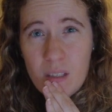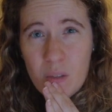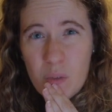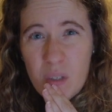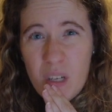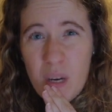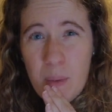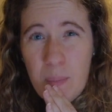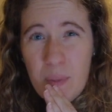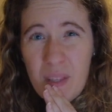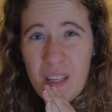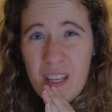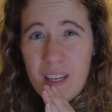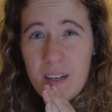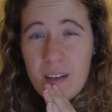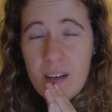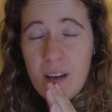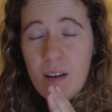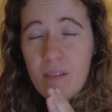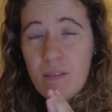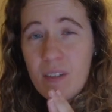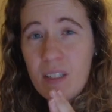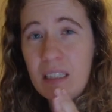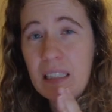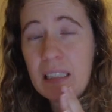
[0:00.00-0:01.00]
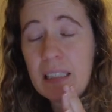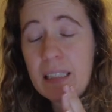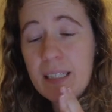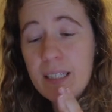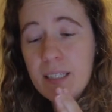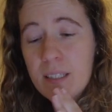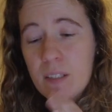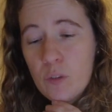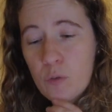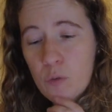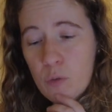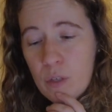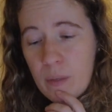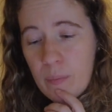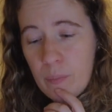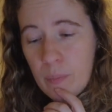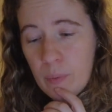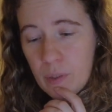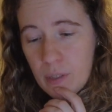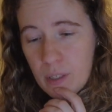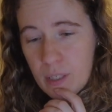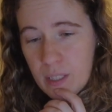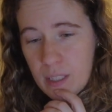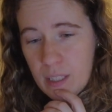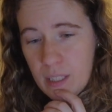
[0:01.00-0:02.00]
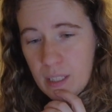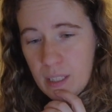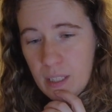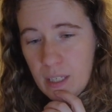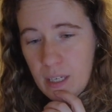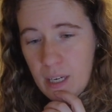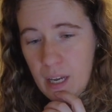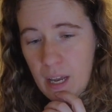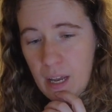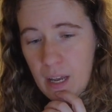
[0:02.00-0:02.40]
which I plan to have at least 3 books in.